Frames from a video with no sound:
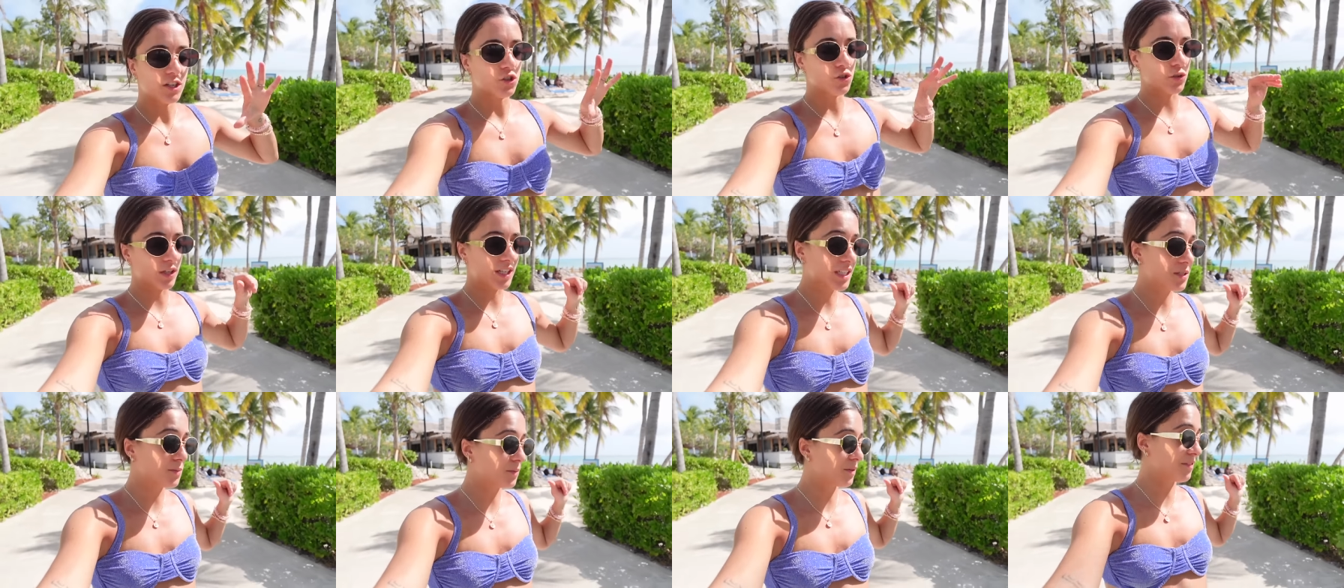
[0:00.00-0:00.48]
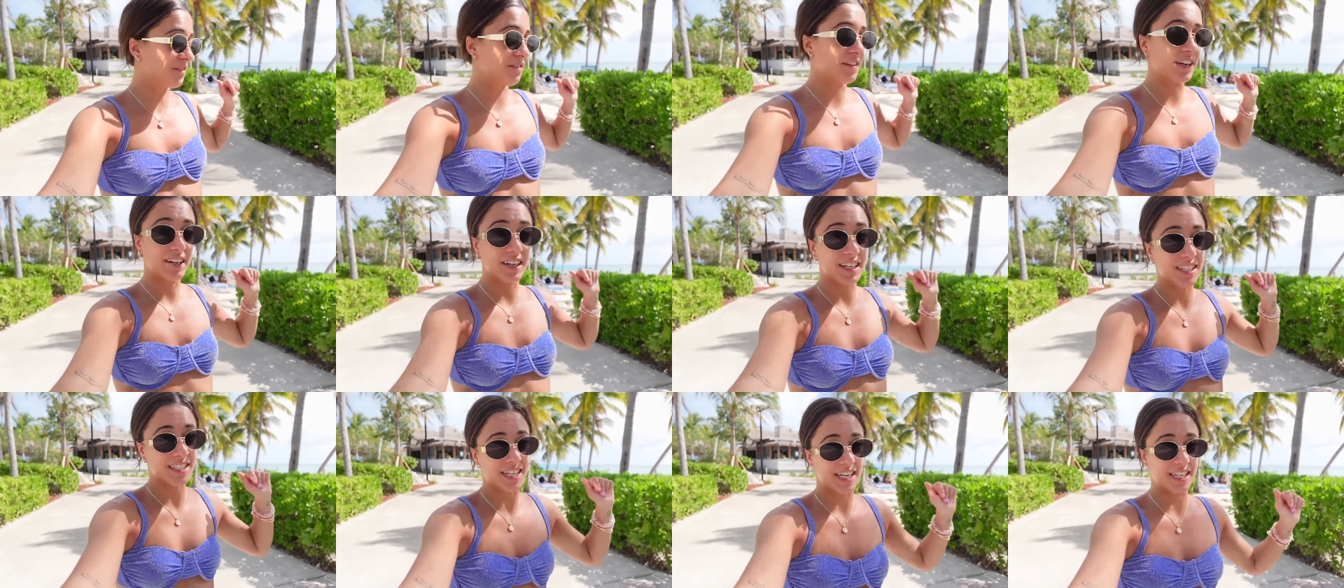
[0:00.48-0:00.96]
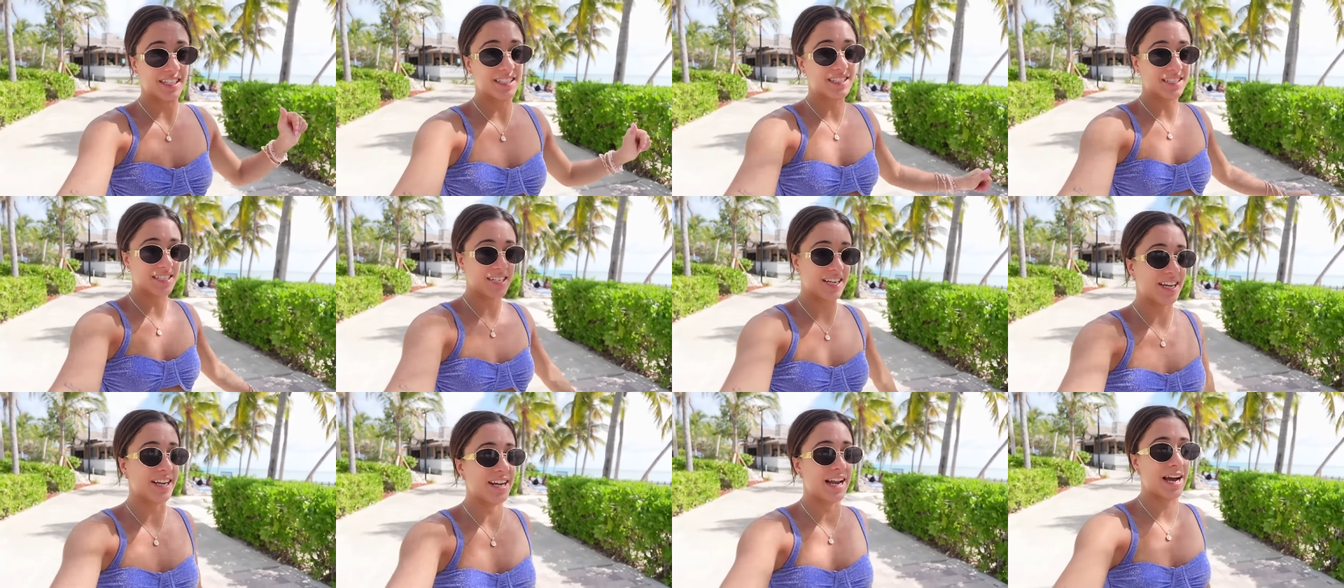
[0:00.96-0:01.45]
drinks were very
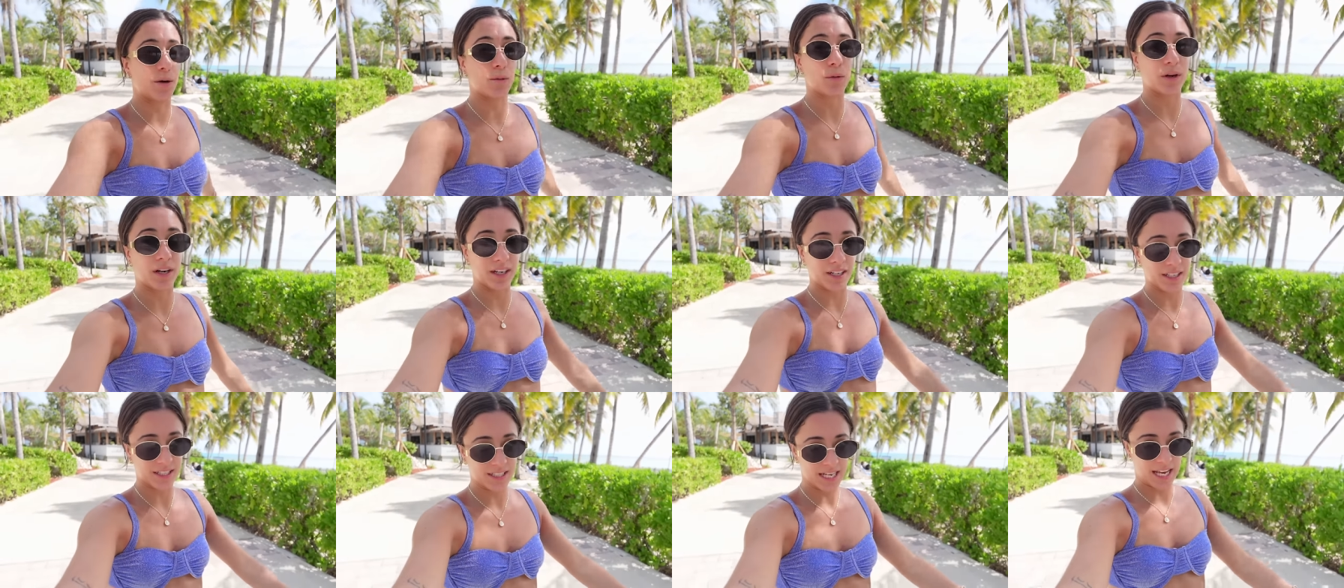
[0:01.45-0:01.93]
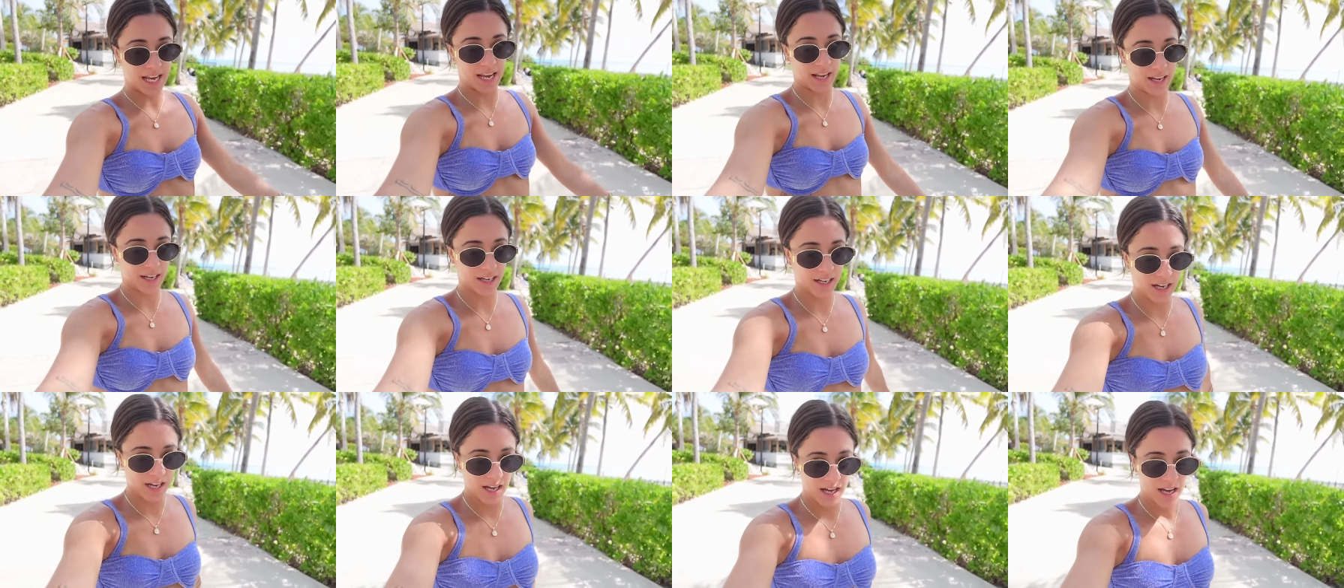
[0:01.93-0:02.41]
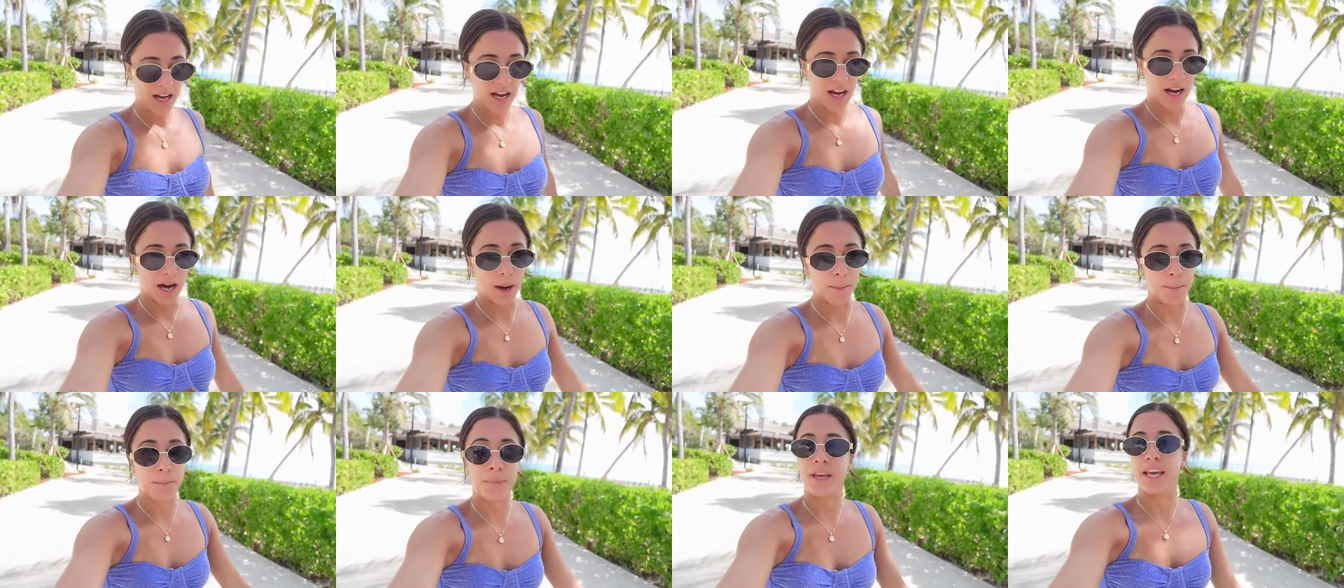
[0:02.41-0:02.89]
tasty and now we're gonna take
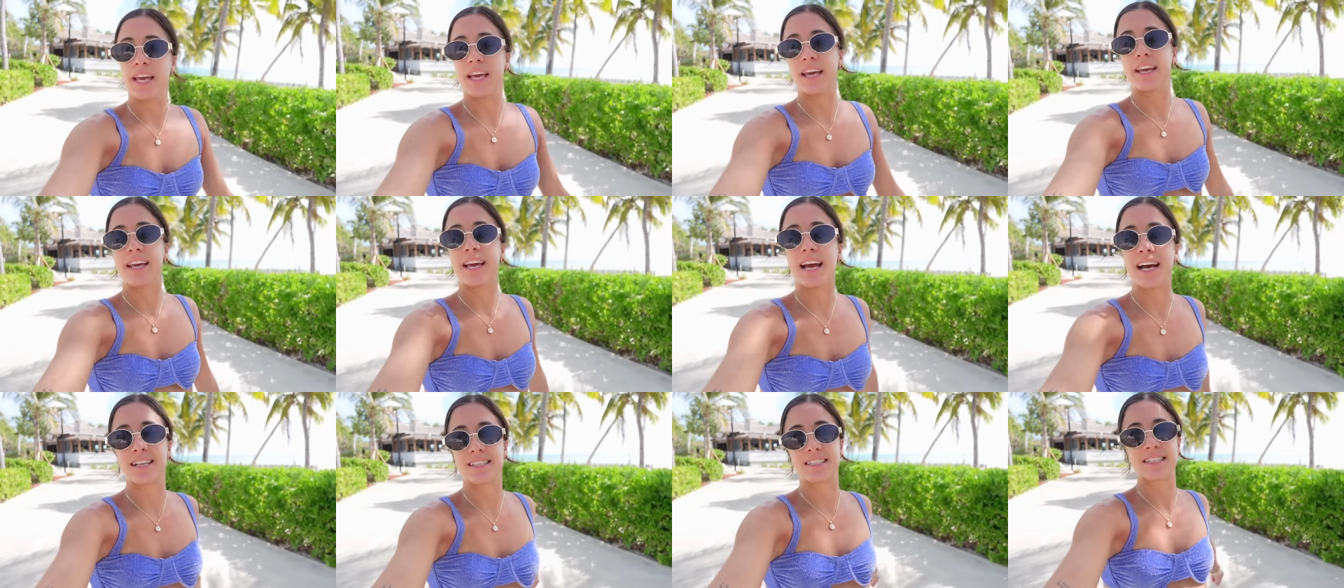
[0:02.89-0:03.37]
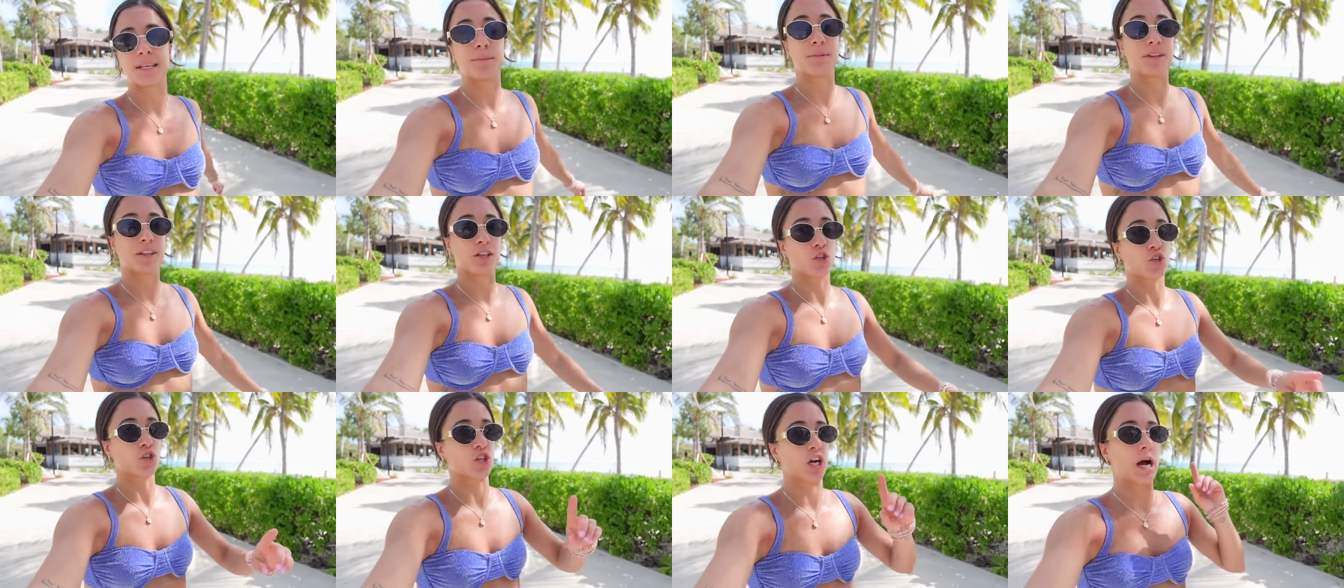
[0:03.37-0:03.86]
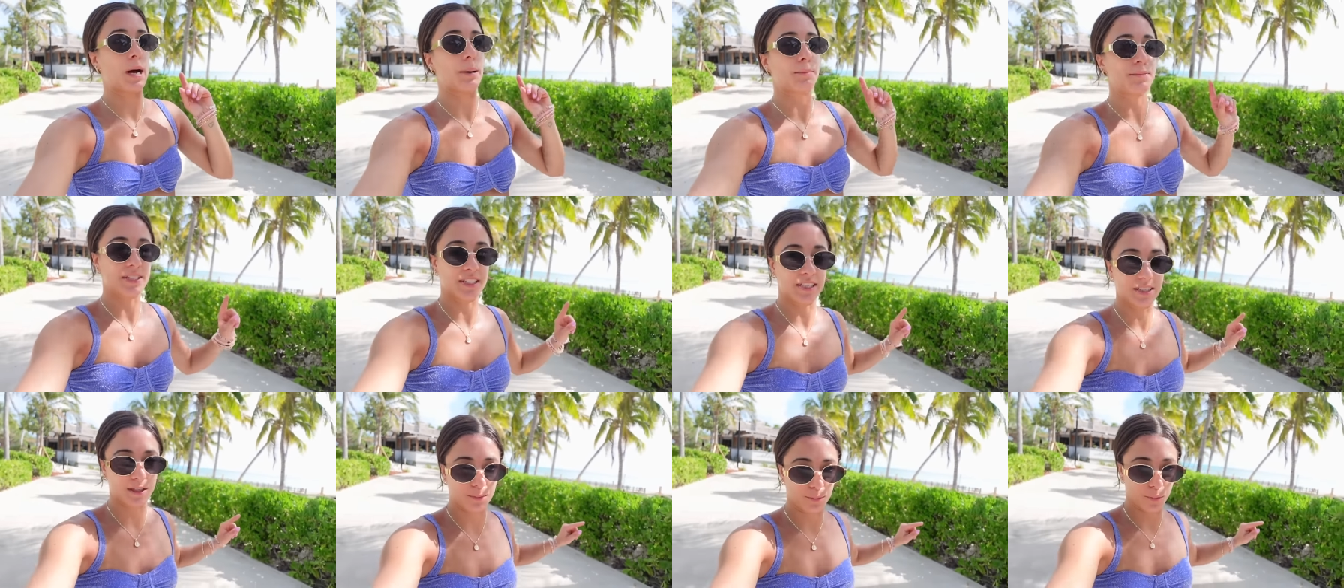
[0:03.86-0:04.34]
a peek at some of the
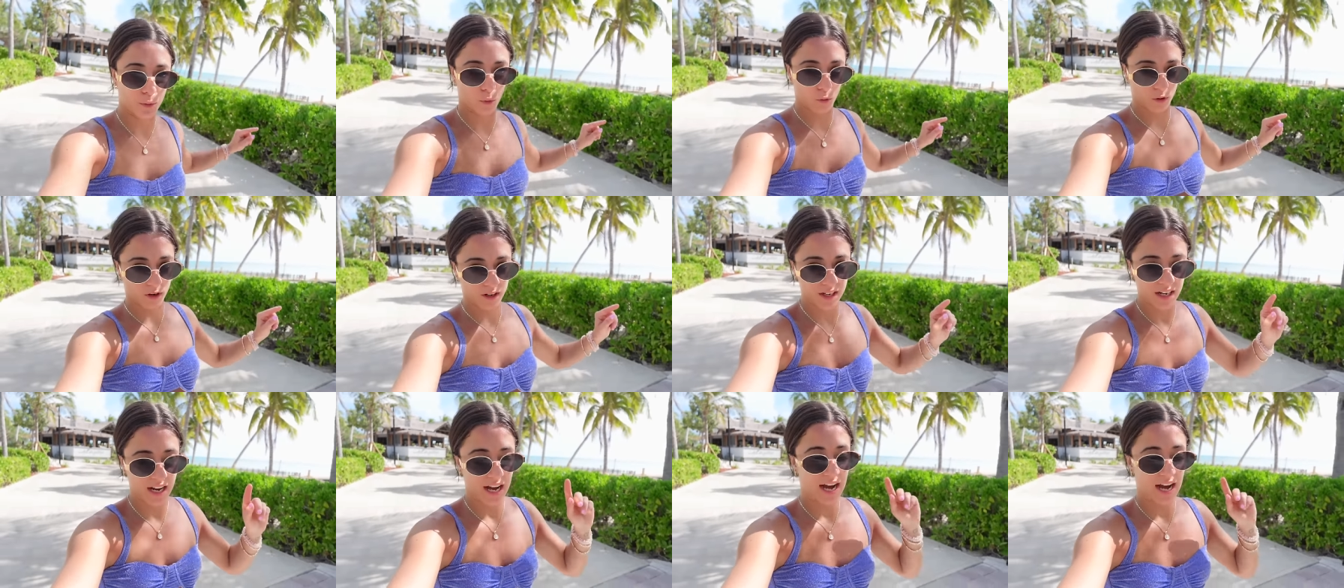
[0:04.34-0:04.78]
shops in the port.